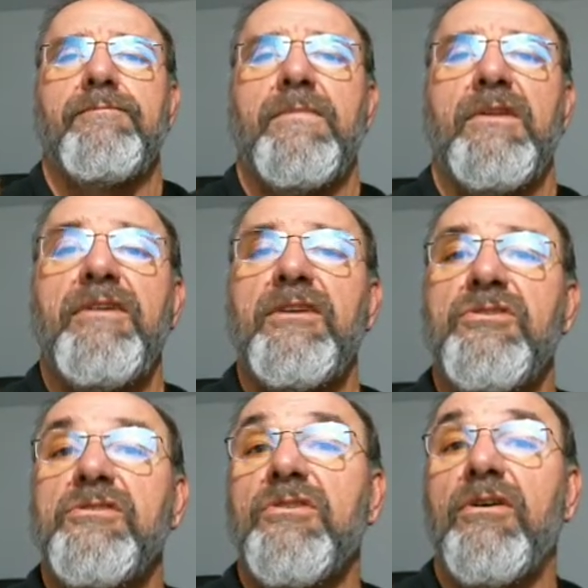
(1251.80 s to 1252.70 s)

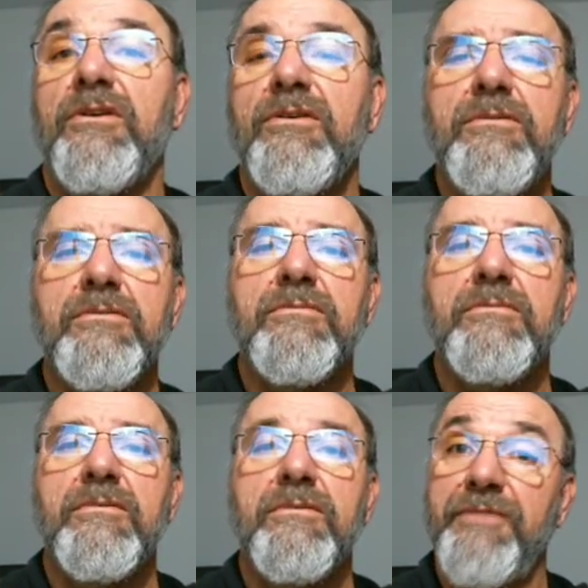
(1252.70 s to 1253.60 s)
Vengeance on who?
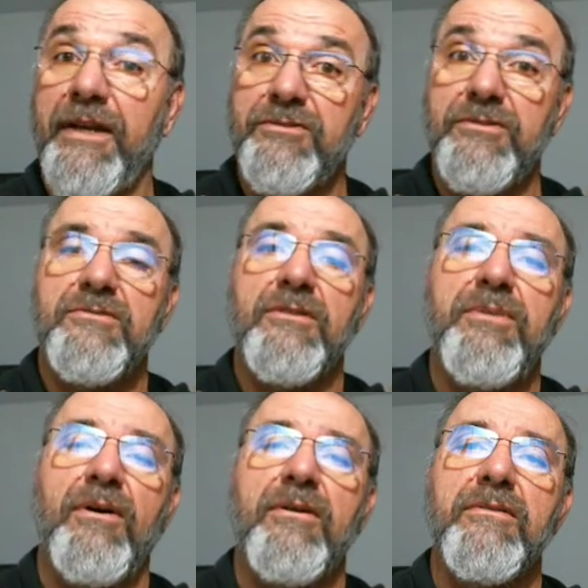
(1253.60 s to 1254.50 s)
Vengeance
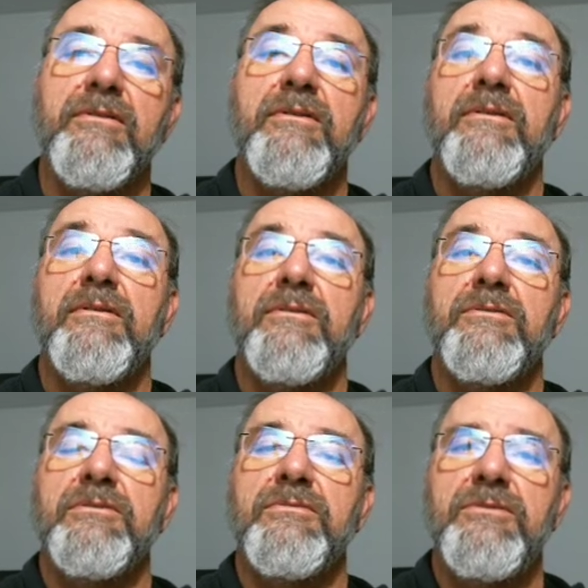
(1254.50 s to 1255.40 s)
upon
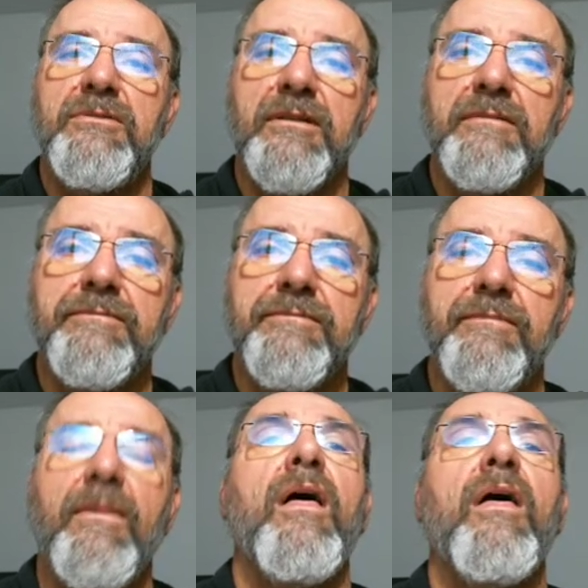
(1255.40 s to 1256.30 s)
Jerusalem.
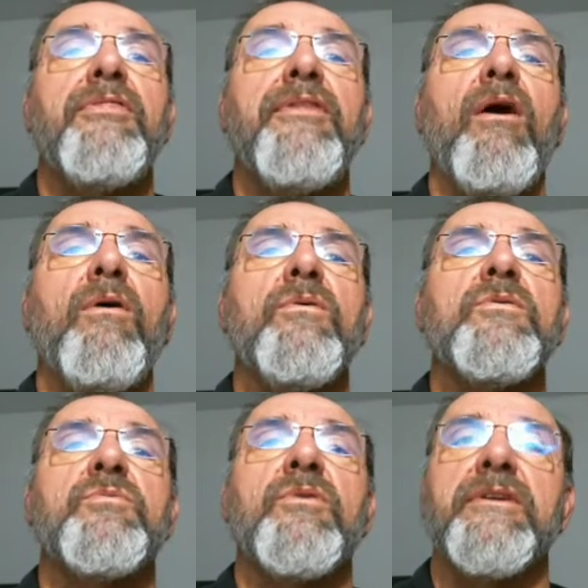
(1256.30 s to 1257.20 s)

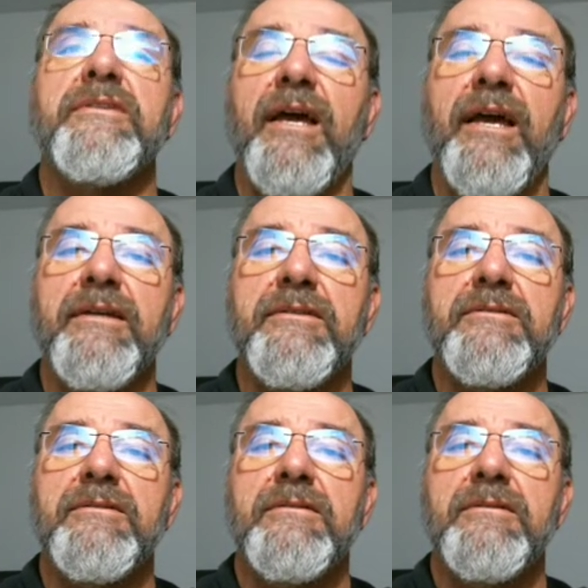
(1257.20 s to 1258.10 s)
Those were the
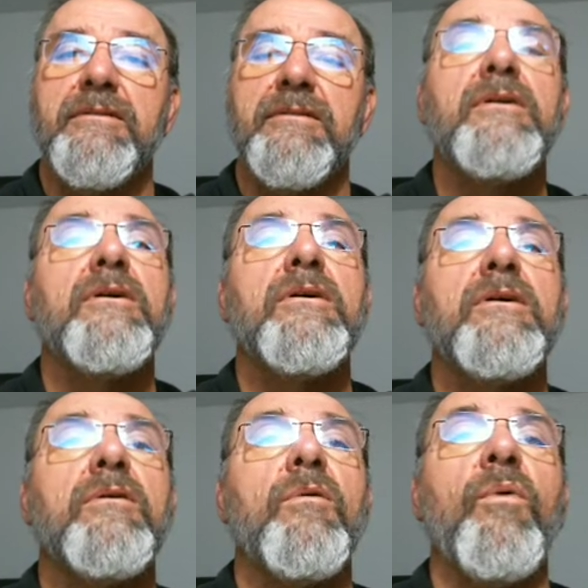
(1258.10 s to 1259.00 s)
days
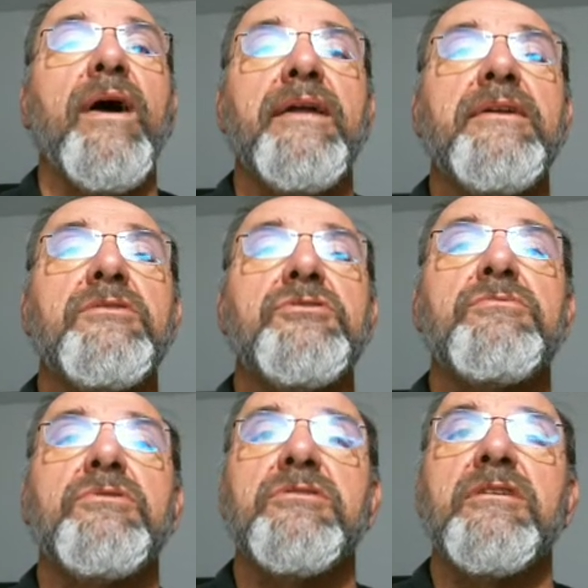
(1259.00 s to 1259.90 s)
when
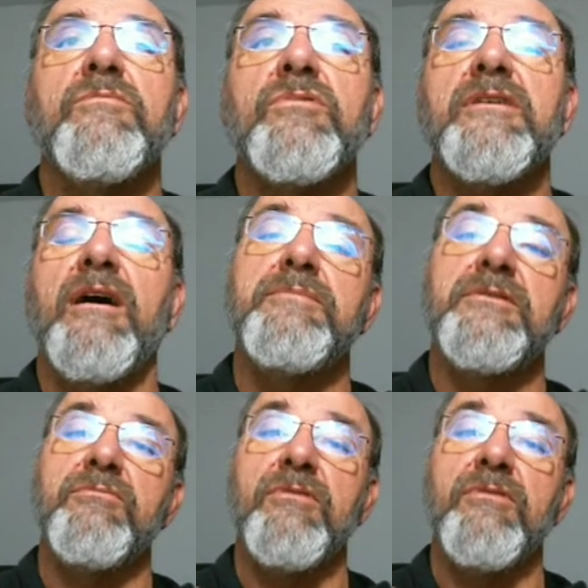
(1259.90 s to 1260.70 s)
Jerusalem was compassed with